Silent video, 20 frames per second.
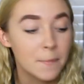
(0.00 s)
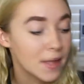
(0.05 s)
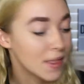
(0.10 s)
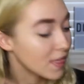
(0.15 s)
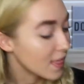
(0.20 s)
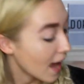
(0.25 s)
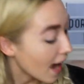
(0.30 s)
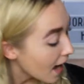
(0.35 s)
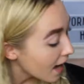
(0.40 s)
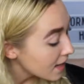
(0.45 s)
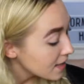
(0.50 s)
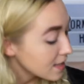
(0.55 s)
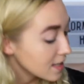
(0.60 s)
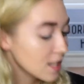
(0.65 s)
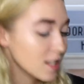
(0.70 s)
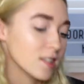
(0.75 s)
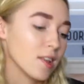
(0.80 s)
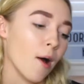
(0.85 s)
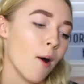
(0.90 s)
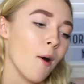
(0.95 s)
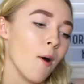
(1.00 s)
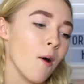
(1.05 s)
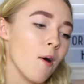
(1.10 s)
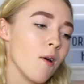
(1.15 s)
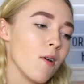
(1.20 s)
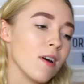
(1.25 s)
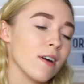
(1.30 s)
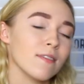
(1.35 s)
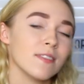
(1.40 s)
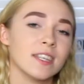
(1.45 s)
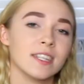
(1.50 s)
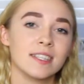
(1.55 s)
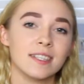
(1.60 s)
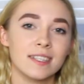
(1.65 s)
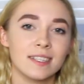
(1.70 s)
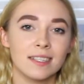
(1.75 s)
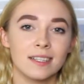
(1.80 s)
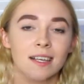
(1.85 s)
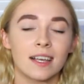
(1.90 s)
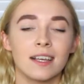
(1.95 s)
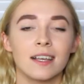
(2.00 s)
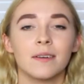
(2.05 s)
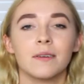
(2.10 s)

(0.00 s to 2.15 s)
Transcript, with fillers: But that is all of this